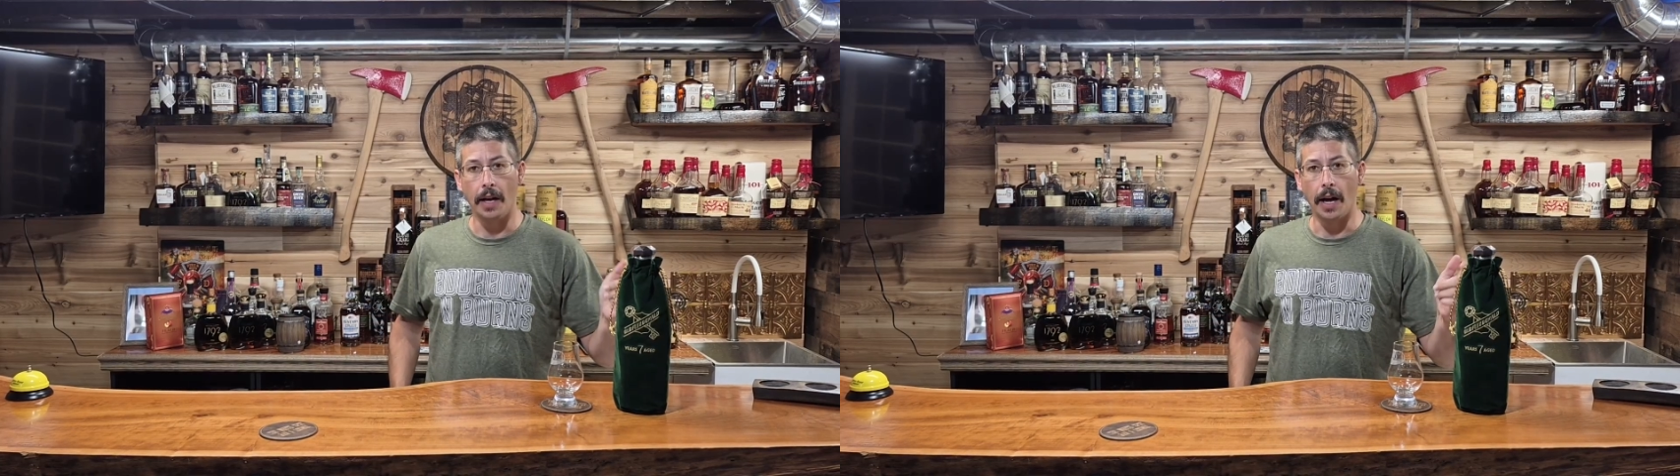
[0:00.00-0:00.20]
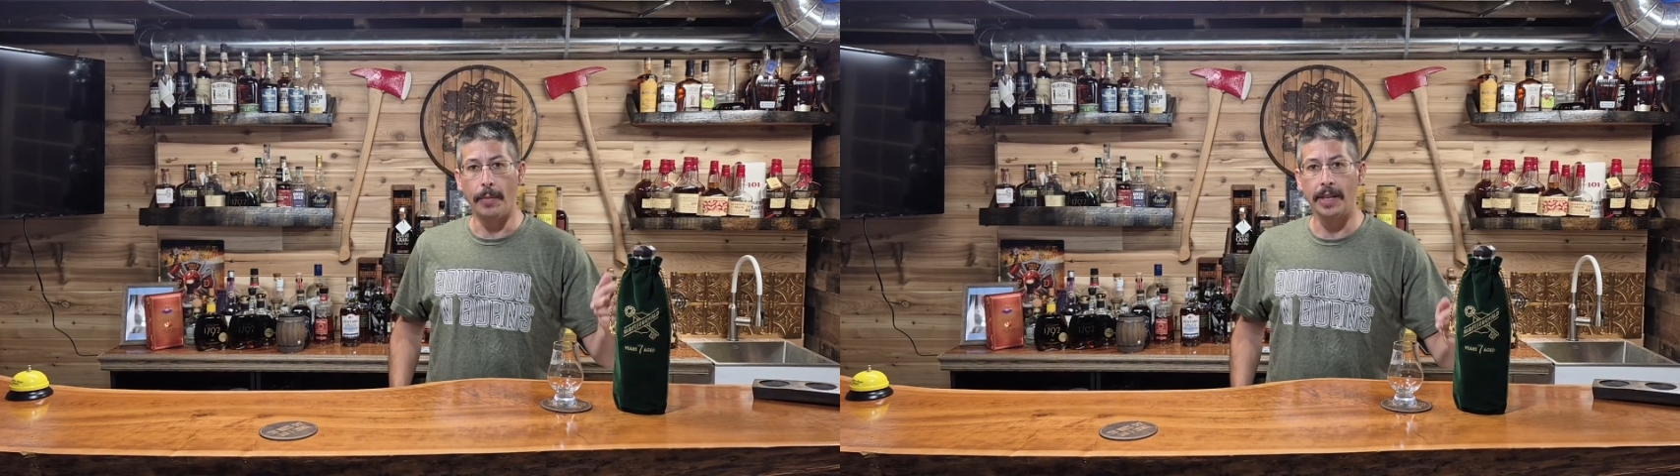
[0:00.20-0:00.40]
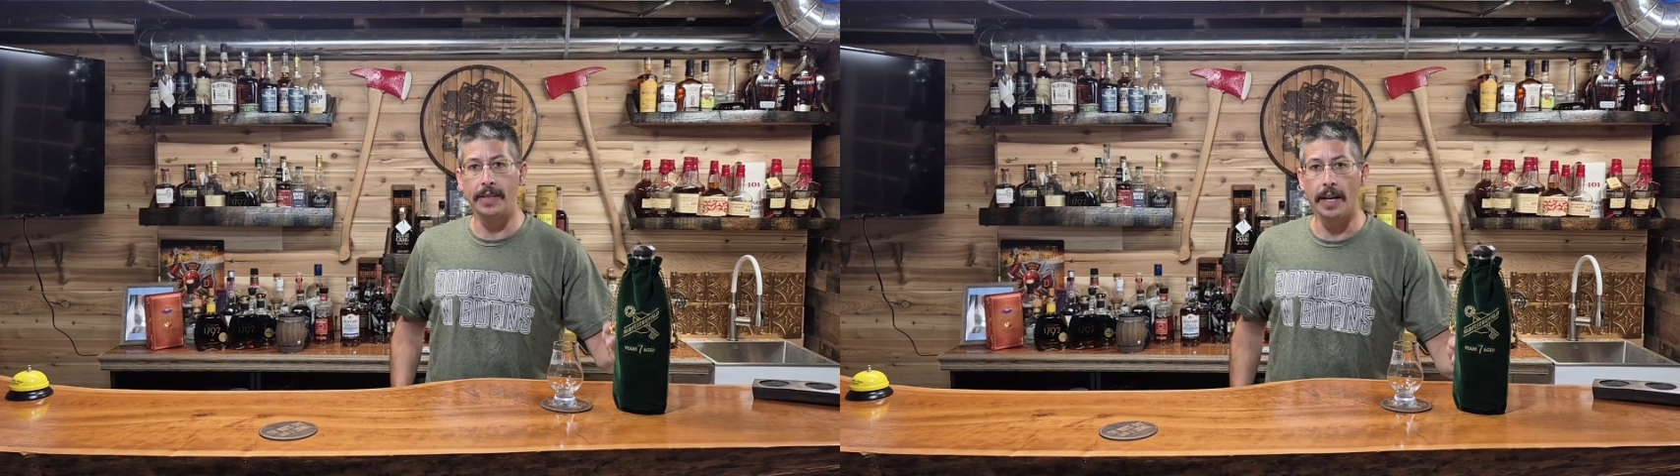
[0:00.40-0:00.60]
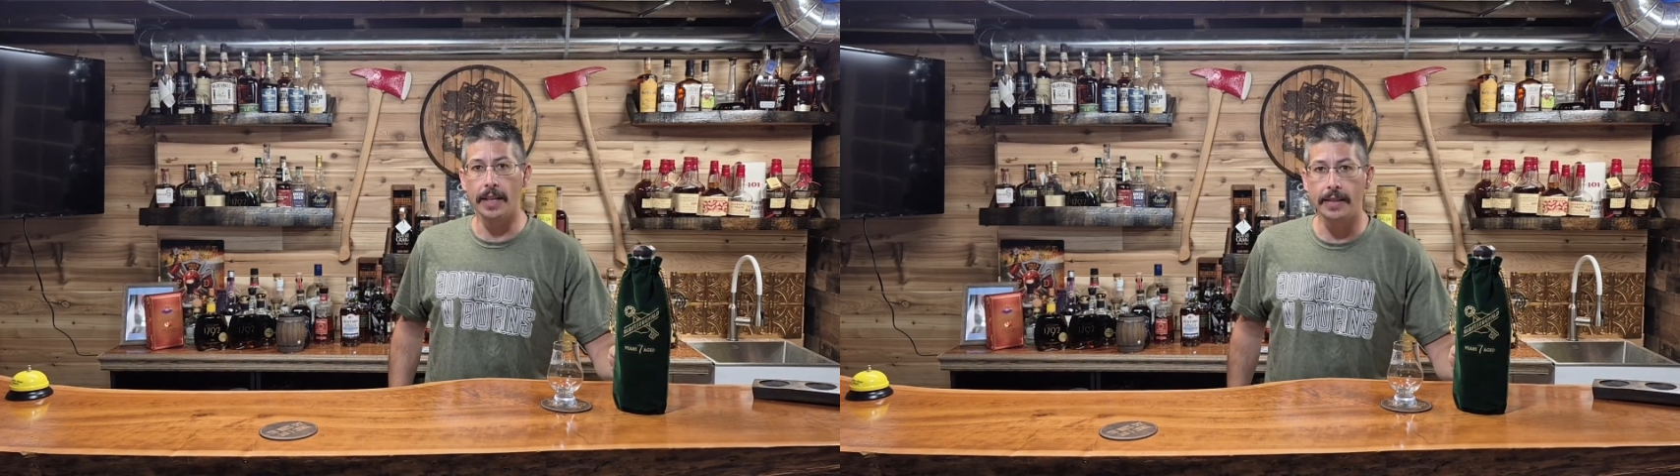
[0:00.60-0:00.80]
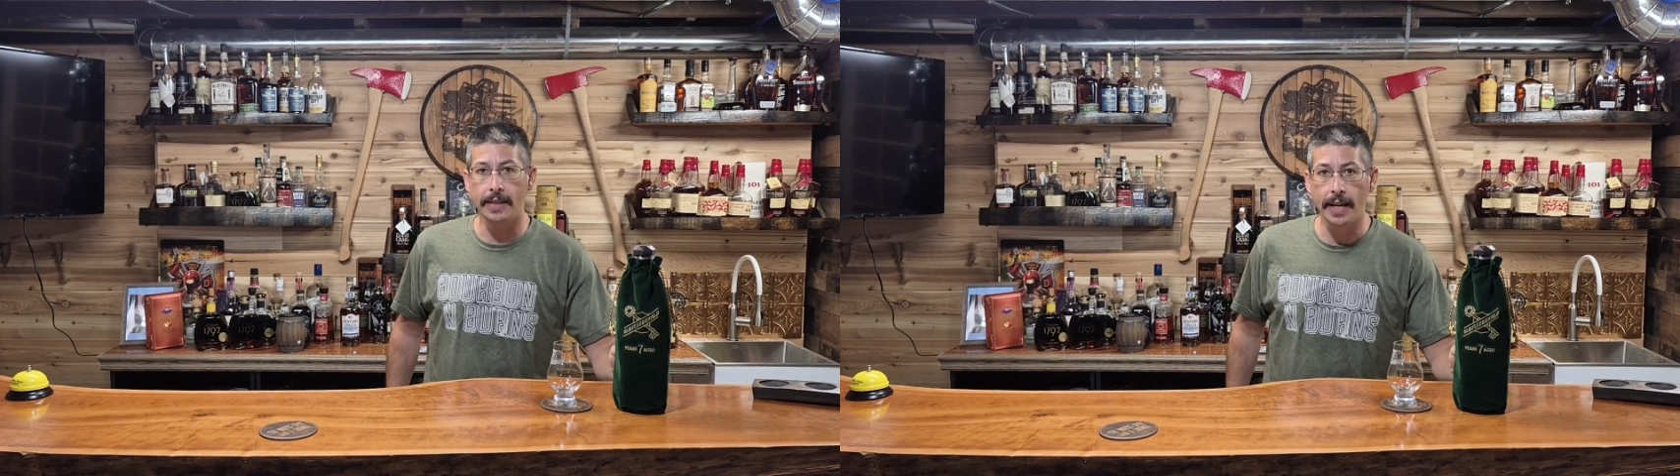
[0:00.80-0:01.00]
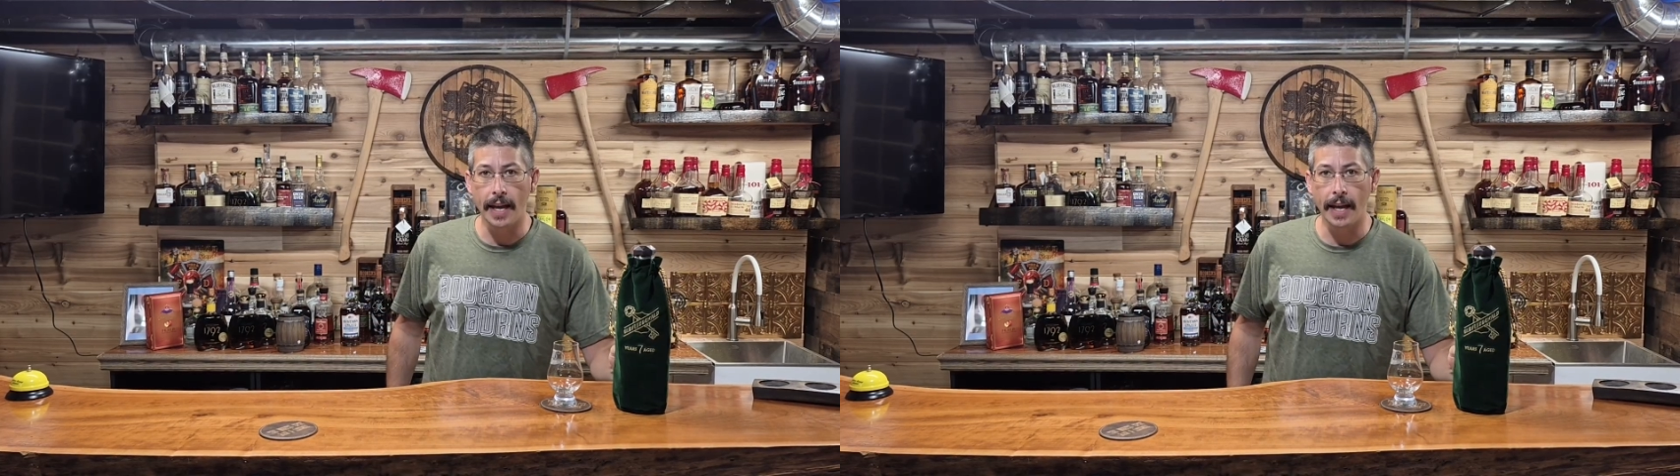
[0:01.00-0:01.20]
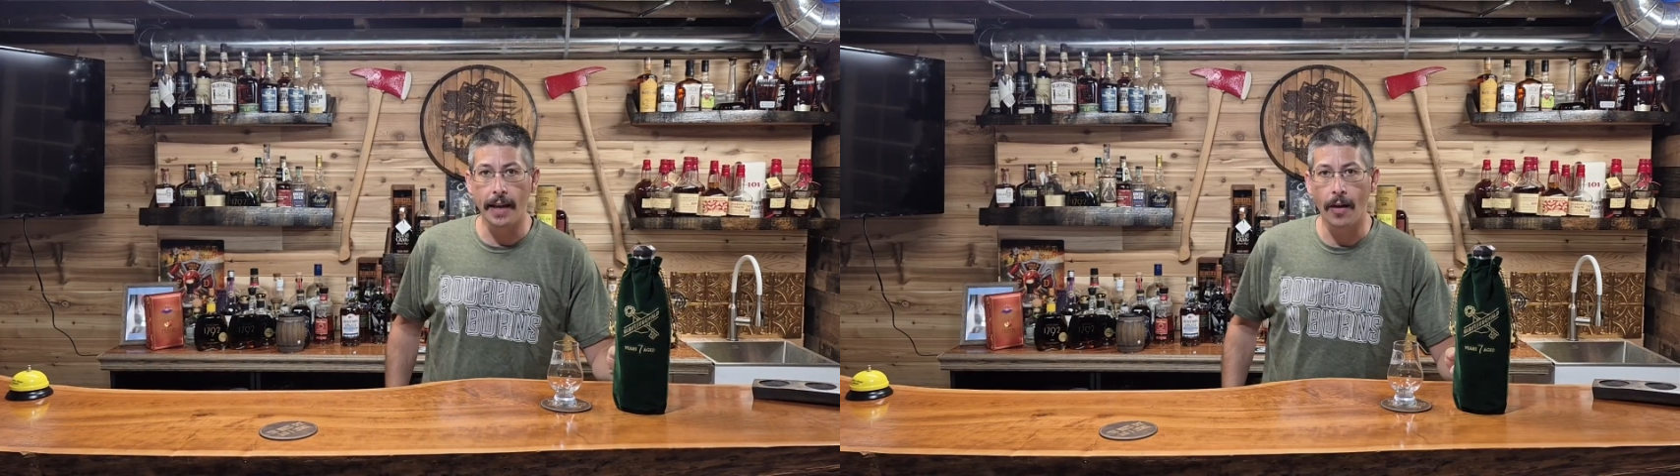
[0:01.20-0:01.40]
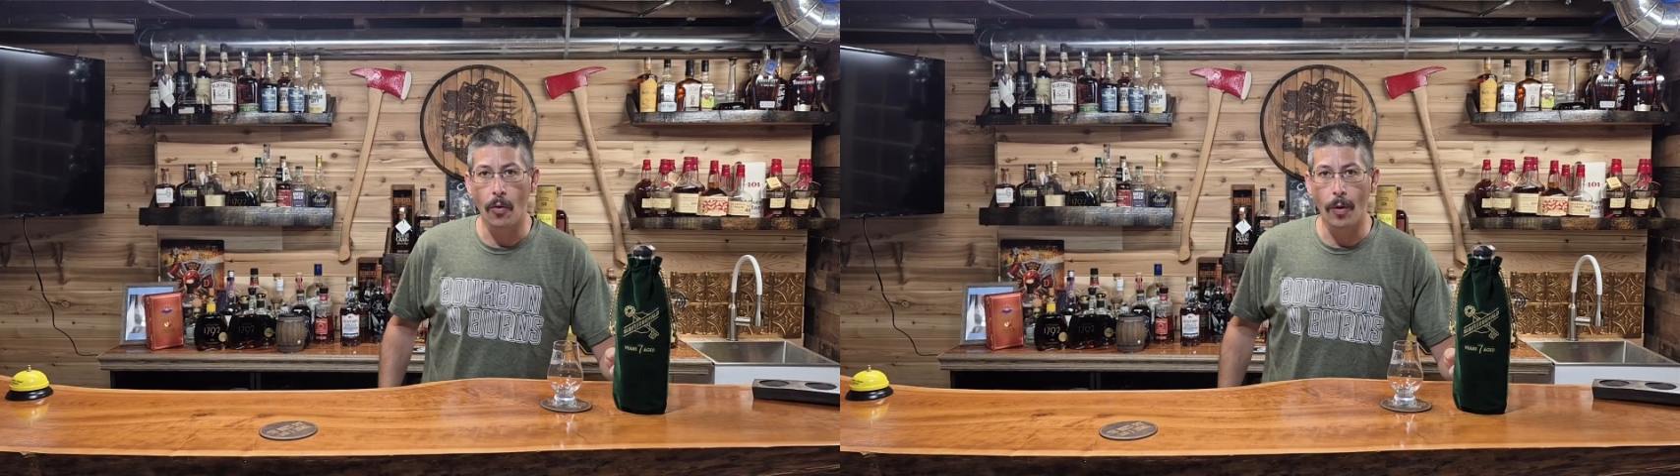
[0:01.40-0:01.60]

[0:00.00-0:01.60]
I'm going to tell you today